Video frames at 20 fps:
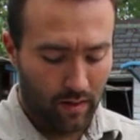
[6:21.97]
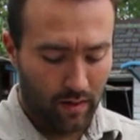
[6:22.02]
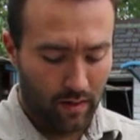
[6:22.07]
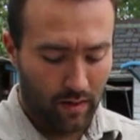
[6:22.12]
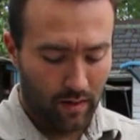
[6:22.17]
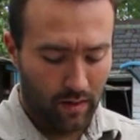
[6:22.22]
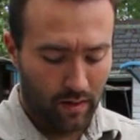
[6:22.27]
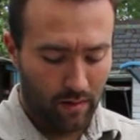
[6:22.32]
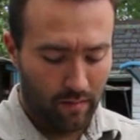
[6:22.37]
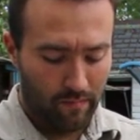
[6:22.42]

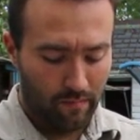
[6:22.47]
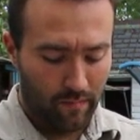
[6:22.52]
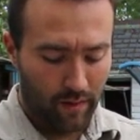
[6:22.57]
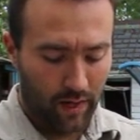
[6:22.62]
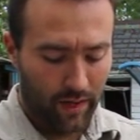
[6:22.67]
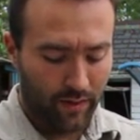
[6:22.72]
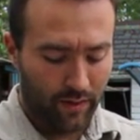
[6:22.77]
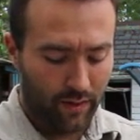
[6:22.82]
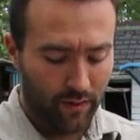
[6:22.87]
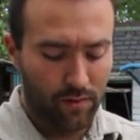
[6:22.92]

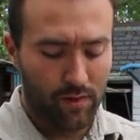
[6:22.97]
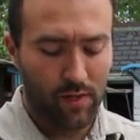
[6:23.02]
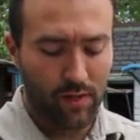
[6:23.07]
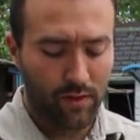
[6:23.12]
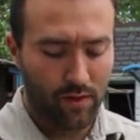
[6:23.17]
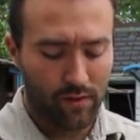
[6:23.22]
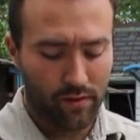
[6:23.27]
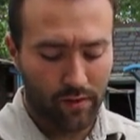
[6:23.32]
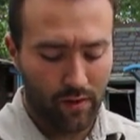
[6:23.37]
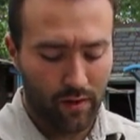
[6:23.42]
at
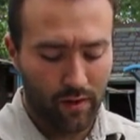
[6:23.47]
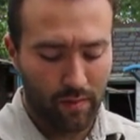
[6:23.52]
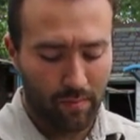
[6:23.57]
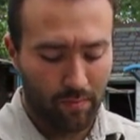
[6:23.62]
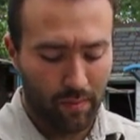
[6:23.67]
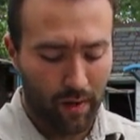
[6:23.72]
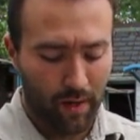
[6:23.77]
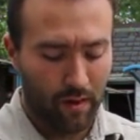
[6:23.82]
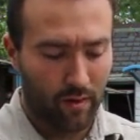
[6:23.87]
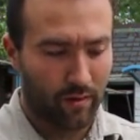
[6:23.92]
230
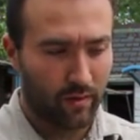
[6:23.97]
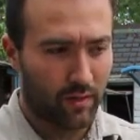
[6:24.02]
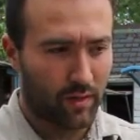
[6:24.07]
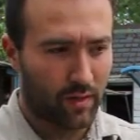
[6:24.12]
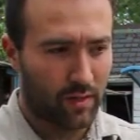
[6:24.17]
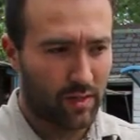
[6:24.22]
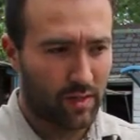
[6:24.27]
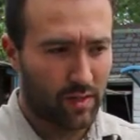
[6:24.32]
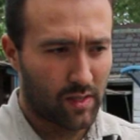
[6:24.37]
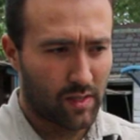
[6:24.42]

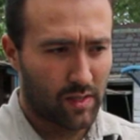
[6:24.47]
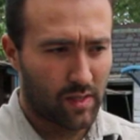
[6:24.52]
pounds,